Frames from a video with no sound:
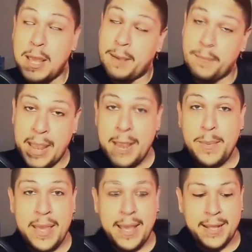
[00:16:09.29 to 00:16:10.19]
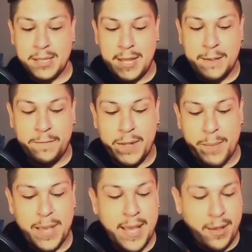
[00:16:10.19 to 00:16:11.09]
Maybe it's like
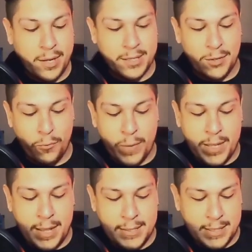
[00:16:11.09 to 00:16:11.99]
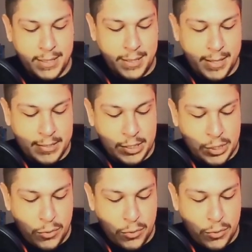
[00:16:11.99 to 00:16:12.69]
flipping out because it realized it let a dude